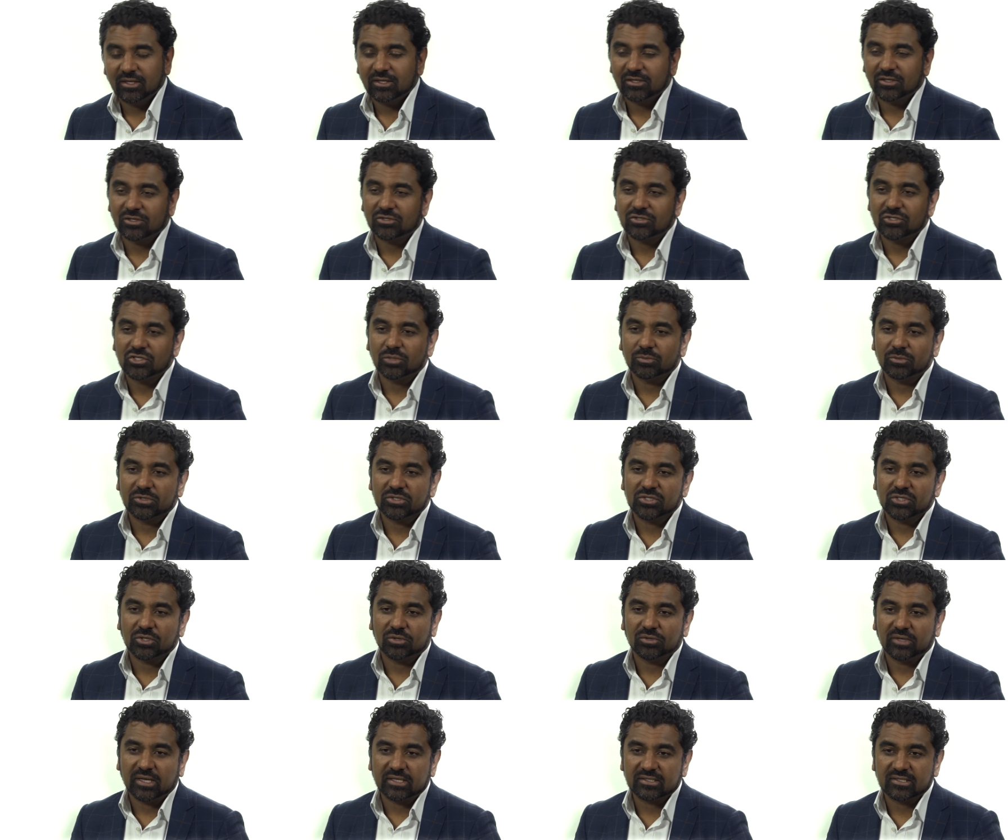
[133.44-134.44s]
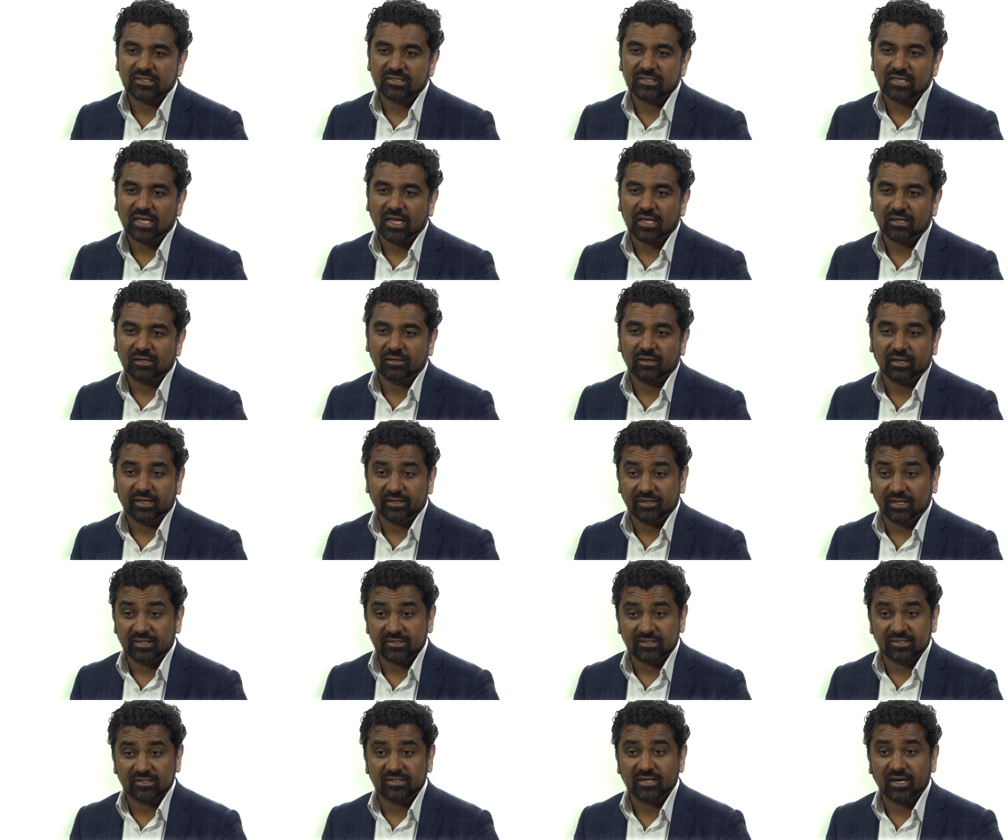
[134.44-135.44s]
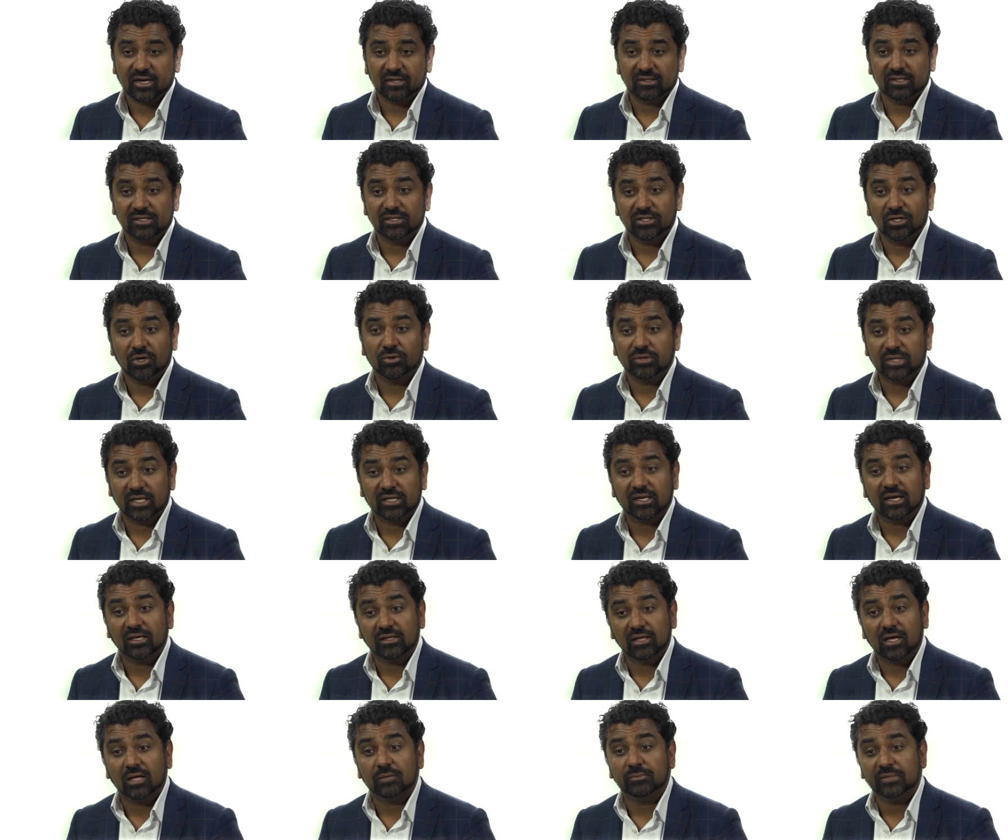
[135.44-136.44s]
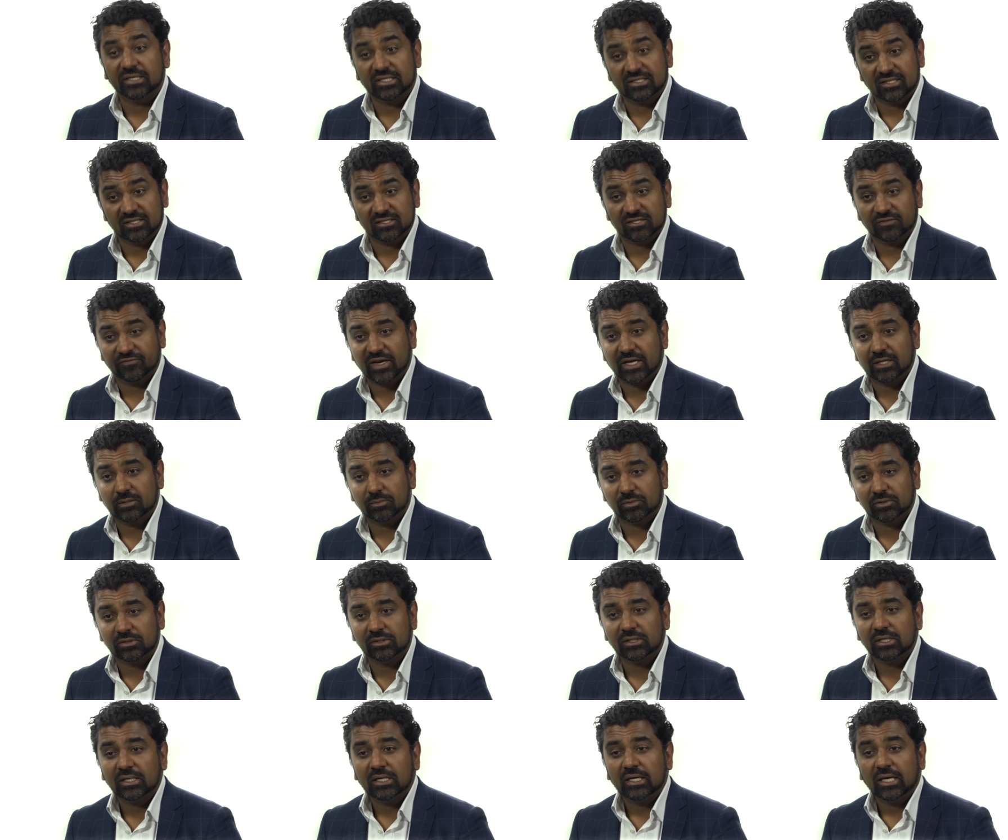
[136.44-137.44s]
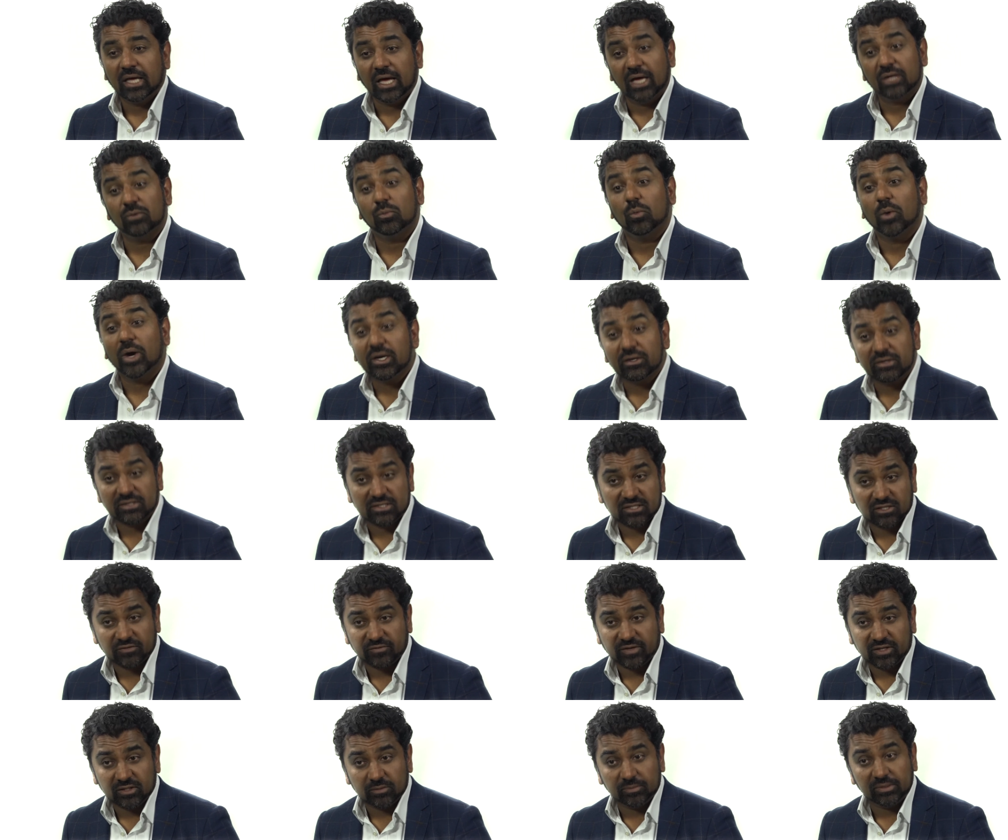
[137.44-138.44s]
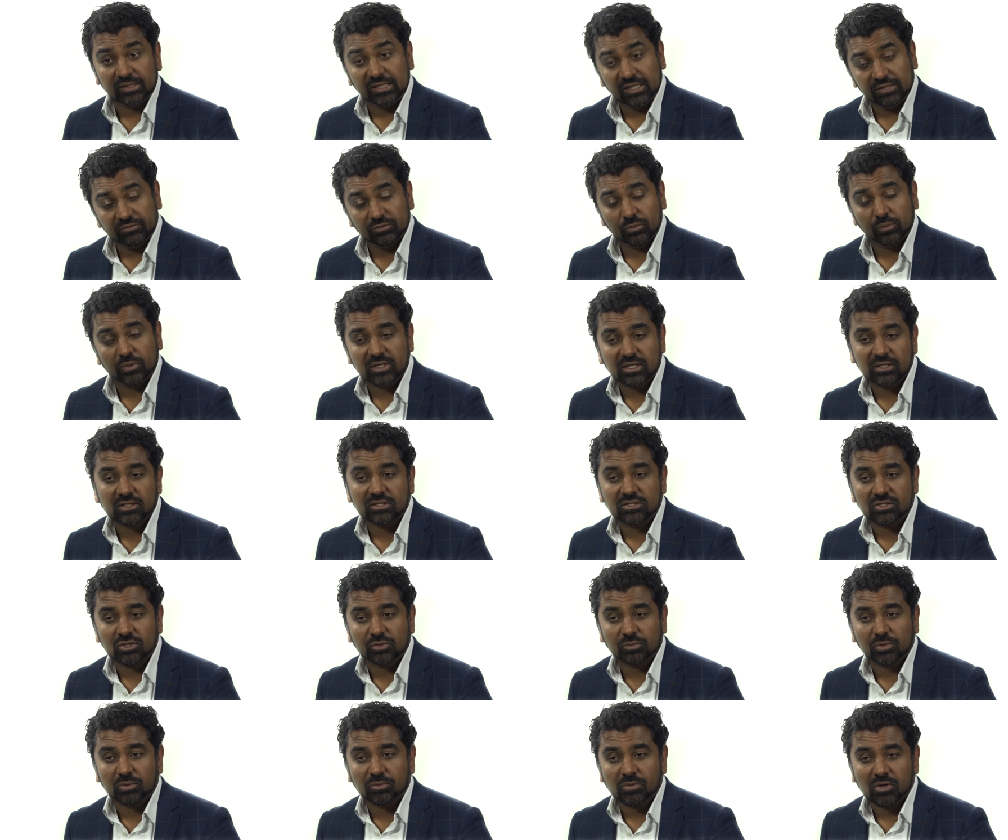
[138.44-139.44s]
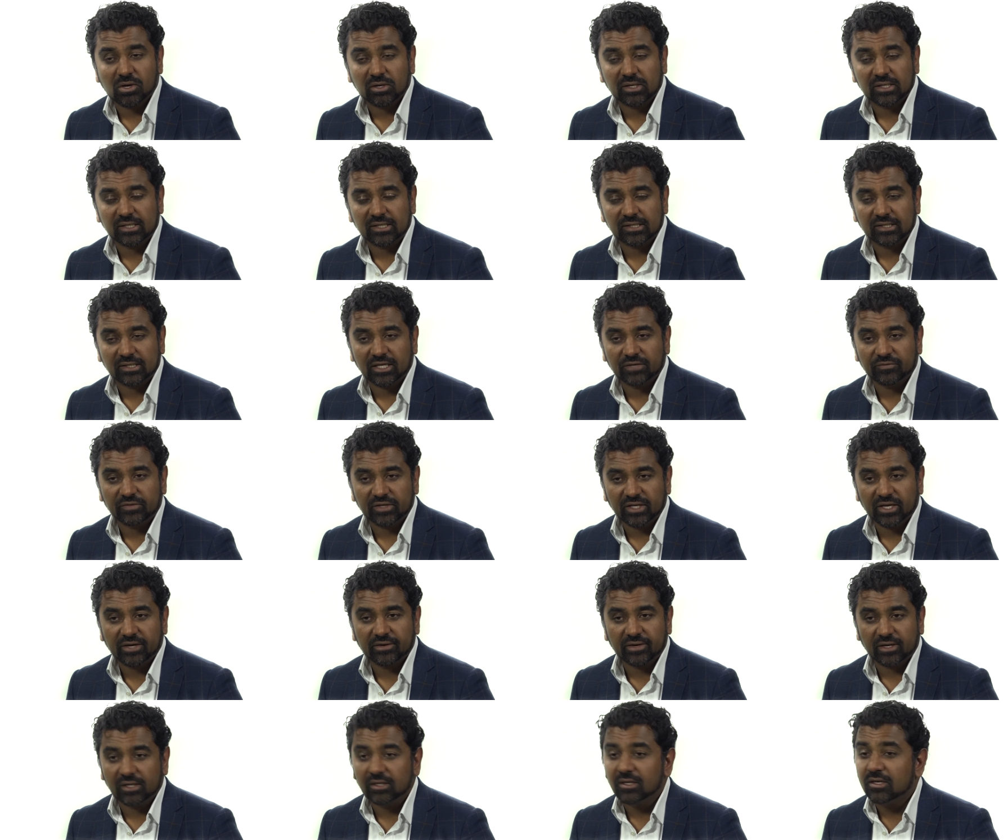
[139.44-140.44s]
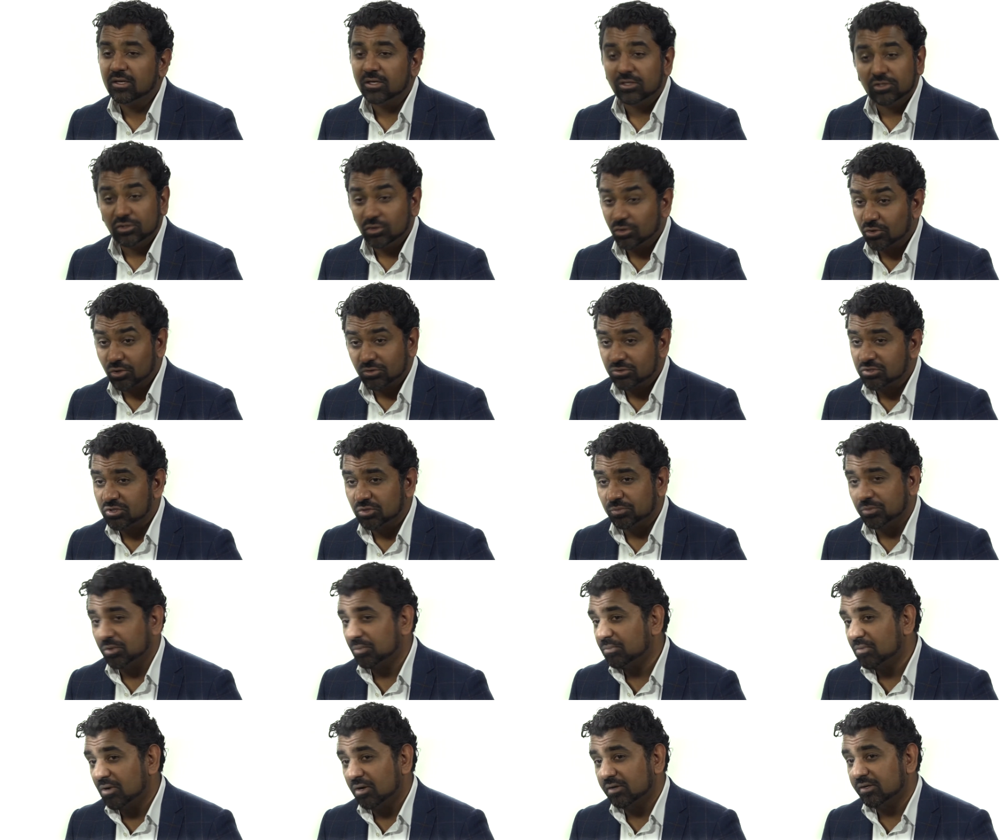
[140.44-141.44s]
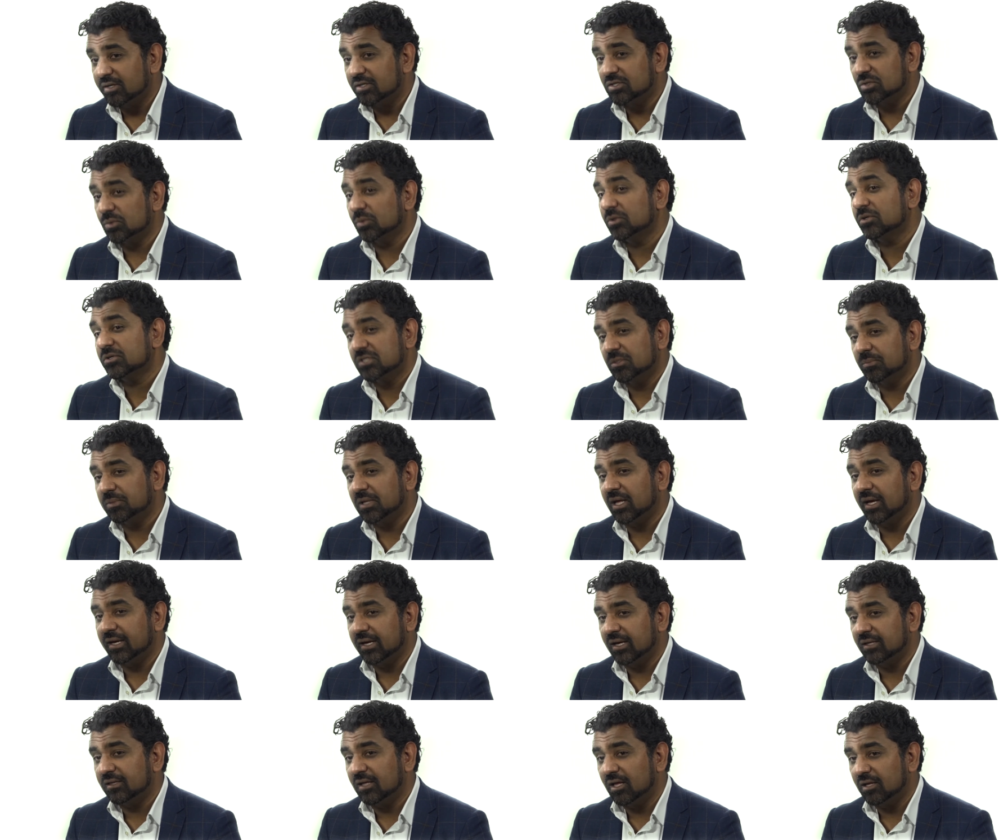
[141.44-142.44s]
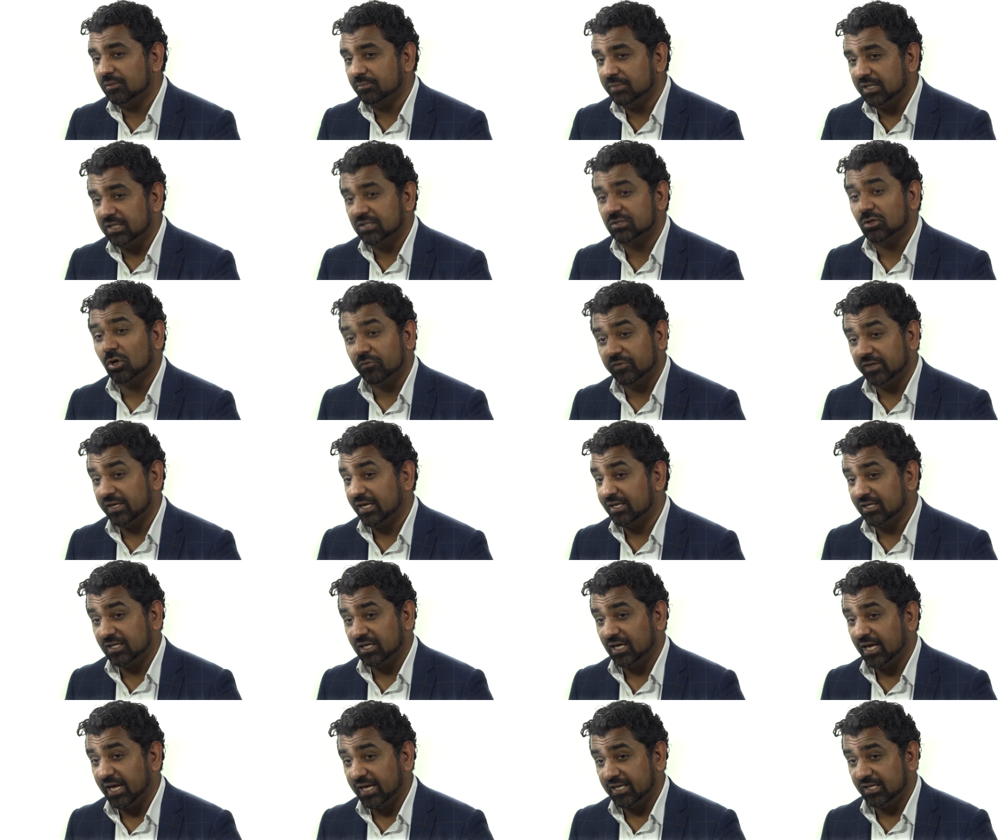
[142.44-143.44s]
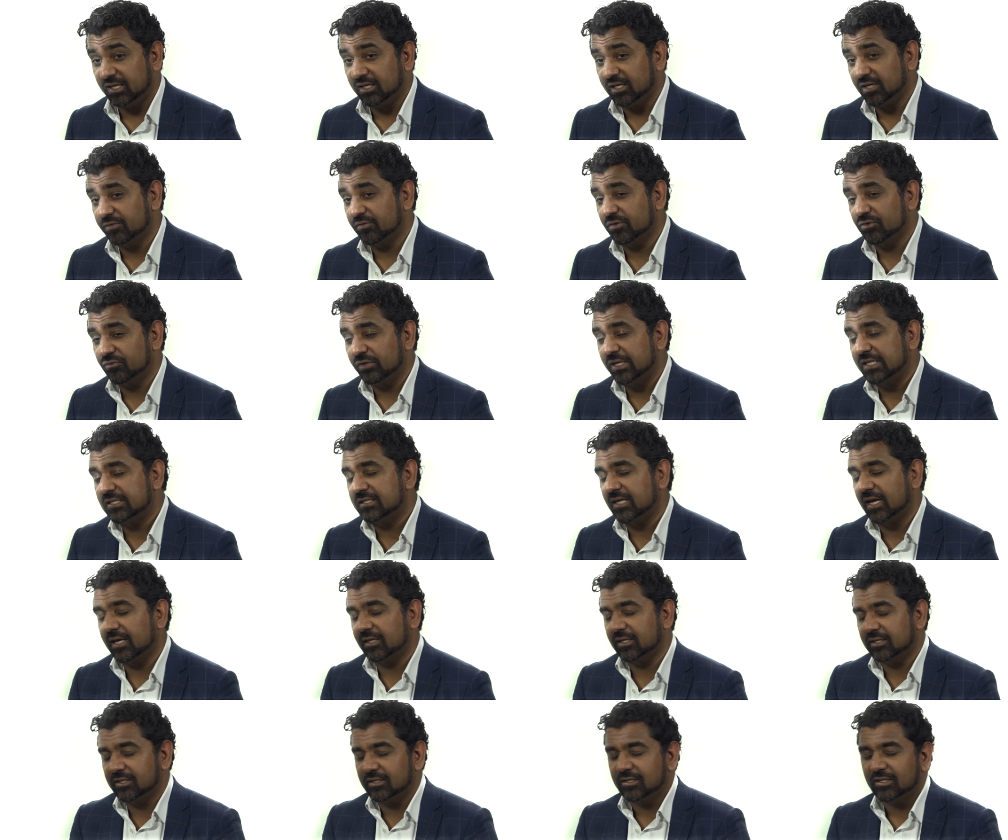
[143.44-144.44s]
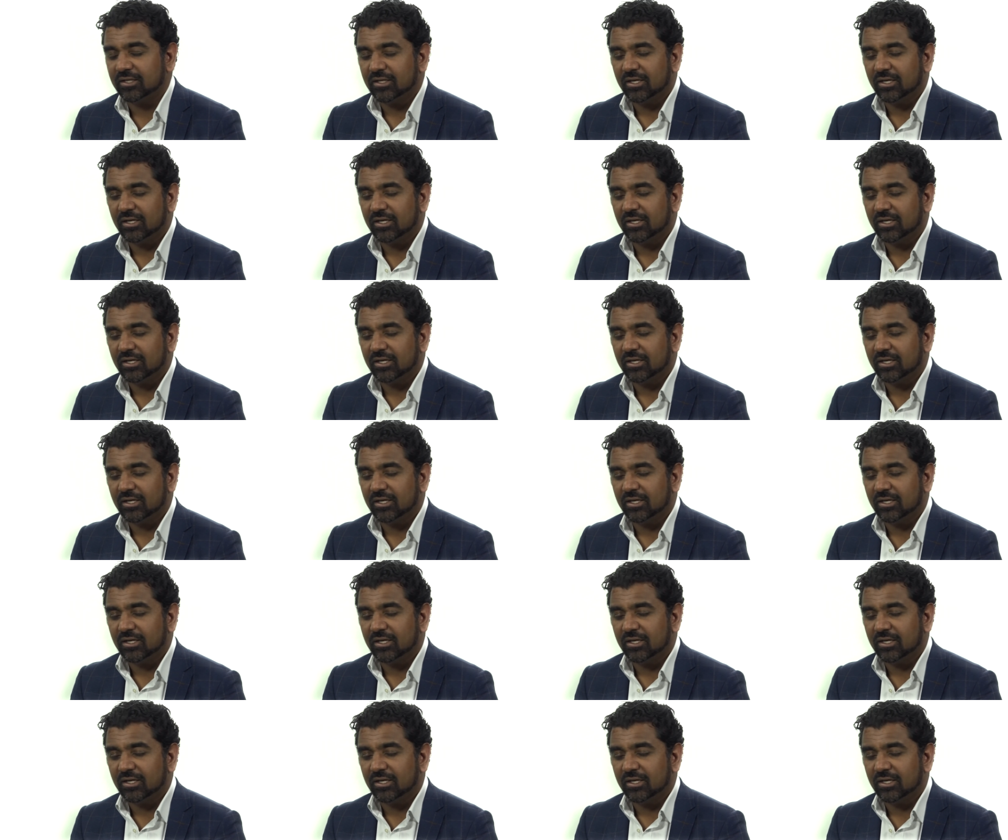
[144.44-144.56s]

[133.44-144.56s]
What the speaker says: Consumers don't necessarily know that halal meat is available and where it's available, even within a supermarket in a given area. Not all supermarkets will supply halal meat off at any given retailer.